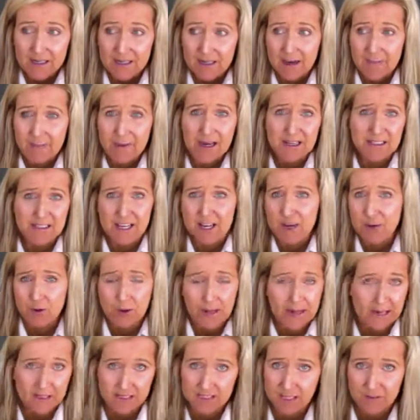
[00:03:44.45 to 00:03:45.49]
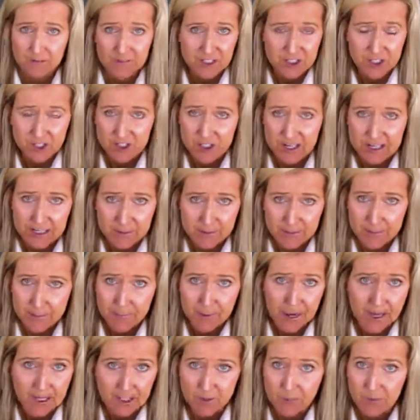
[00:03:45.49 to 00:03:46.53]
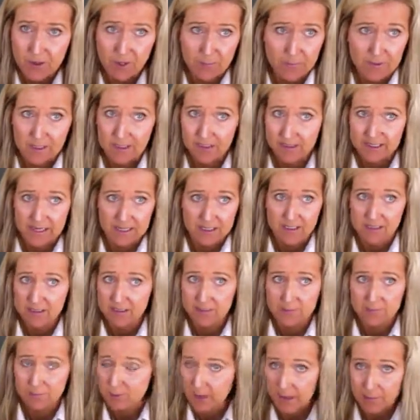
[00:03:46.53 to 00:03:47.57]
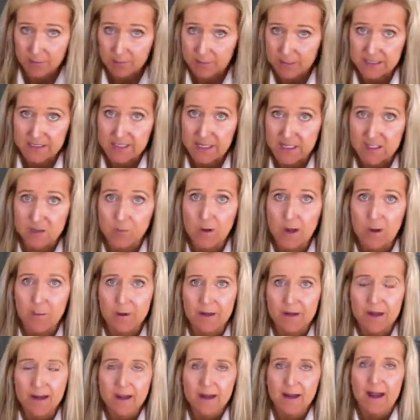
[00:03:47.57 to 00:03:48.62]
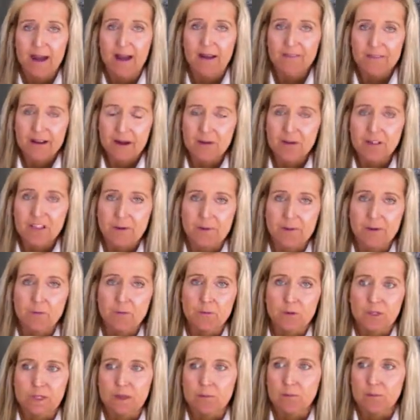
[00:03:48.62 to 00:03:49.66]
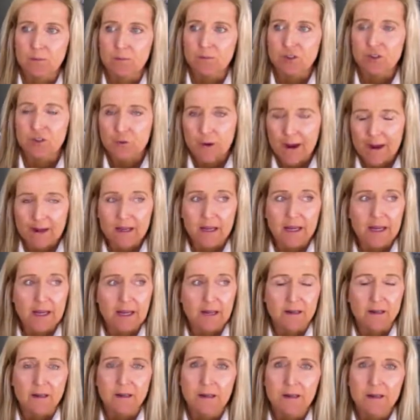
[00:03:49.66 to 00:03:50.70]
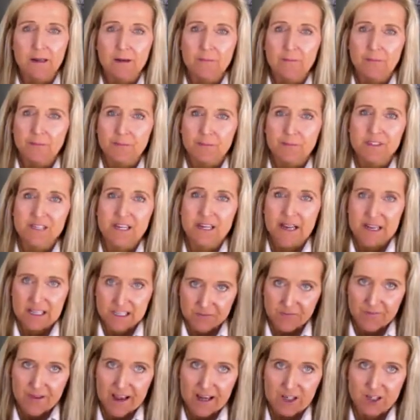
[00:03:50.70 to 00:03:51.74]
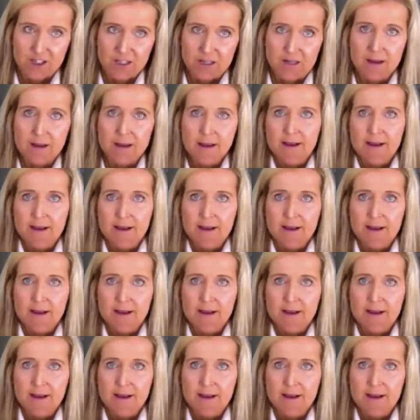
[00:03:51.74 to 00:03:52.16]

I'm not saying you can't sell vintage items on Poshmark because that probably sells well, but I found it to be really trendy in today's fashion.